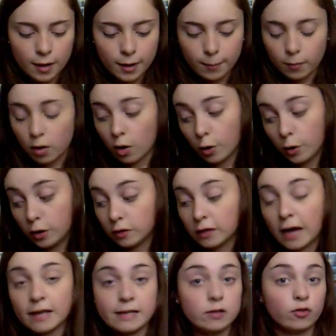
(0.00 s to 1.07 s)

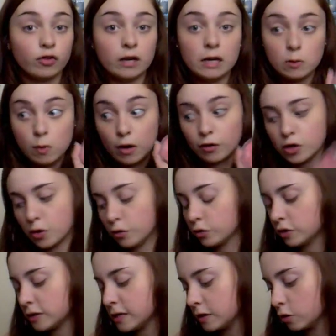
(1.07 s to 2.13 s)
That is really well
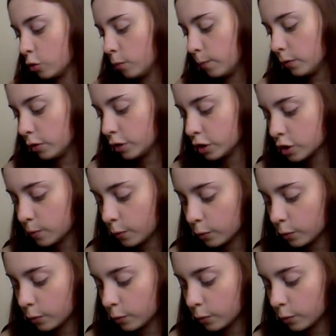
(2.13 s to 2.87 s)
used because it is a good blush,